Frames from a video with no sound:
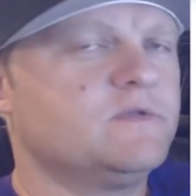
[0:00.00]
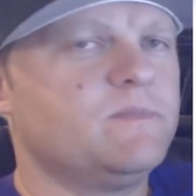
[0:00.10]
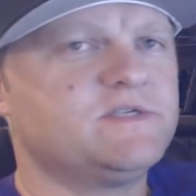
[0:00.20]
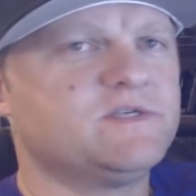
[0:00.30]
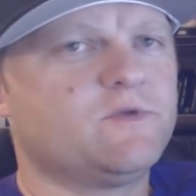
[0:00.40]

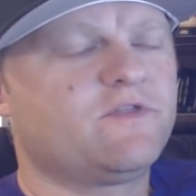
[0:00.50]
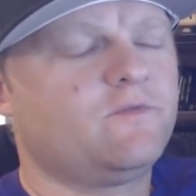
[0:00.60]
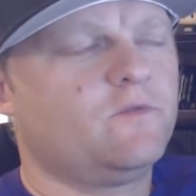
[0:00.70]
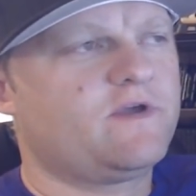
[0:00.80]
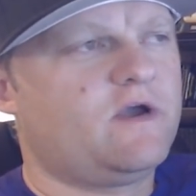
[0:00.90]
Amazing
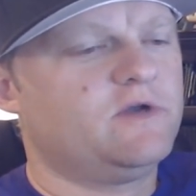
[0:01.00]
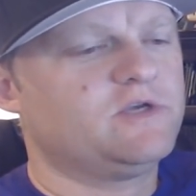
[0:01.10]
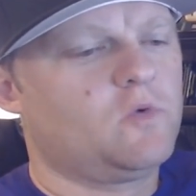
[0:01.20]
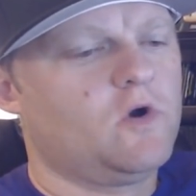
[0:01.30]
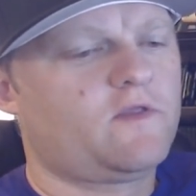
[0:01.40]
with, with how
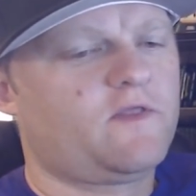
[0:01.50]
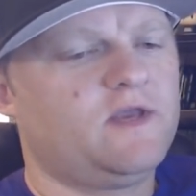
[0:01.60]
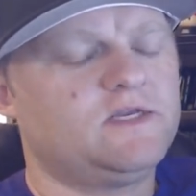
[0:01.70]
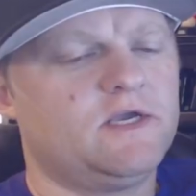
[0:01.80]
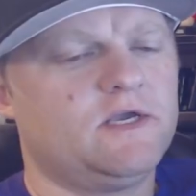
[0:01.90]
much work
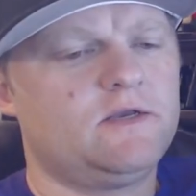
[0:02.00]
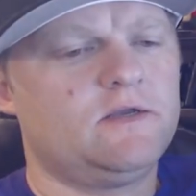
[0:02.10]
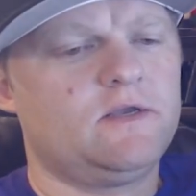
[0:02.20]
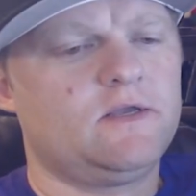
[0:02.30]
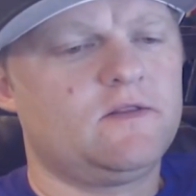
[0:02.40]
they did
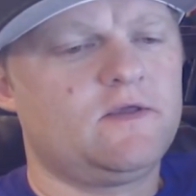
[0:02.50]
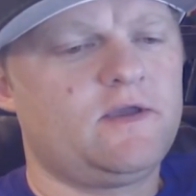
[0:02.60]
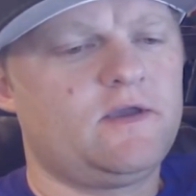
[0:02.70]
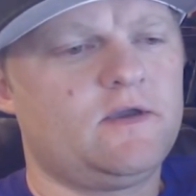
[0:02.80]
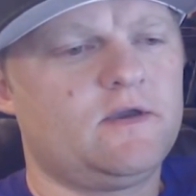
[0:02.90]
in
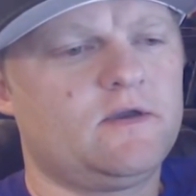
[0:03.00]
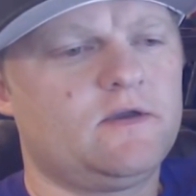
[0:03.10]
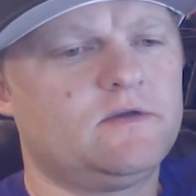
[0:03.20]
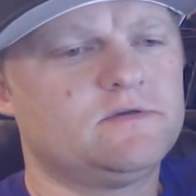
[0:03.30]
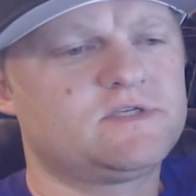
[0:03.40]
the
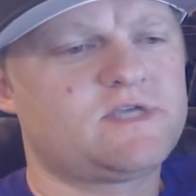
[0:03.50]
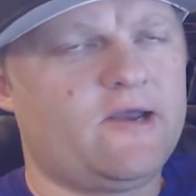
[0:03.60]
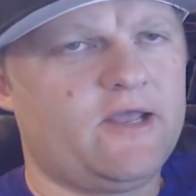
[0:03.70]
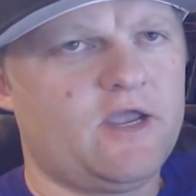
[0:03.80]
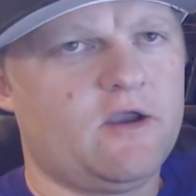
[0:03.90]

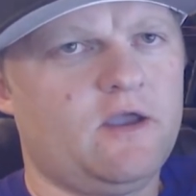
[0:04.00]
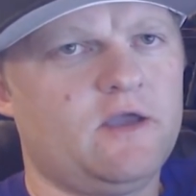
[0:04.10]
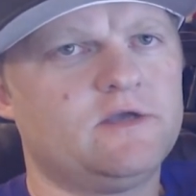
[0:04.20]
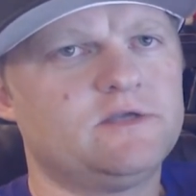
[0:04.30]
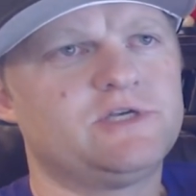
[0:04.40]
scouting
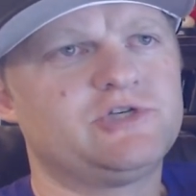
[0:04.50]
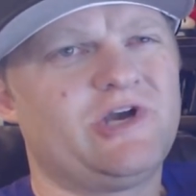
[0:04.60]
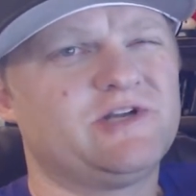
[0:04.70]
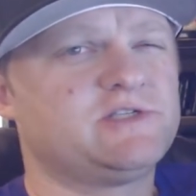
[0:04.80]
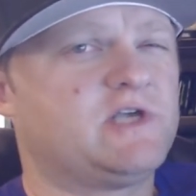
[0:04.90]
areas and
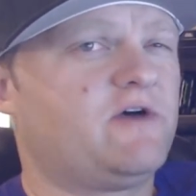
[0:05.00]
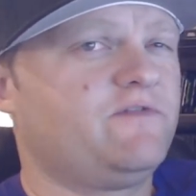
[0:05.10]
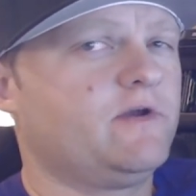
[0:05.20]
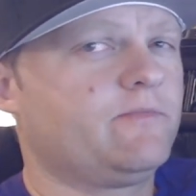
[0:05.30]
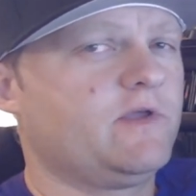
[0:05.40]
trying to
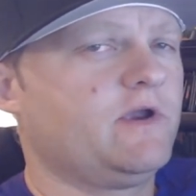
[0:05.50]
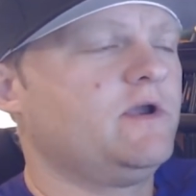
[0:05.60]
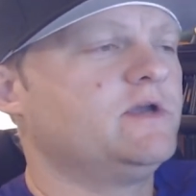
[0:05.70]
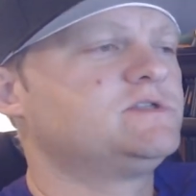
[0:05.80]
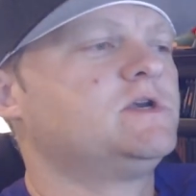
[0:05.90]
soften up the areas.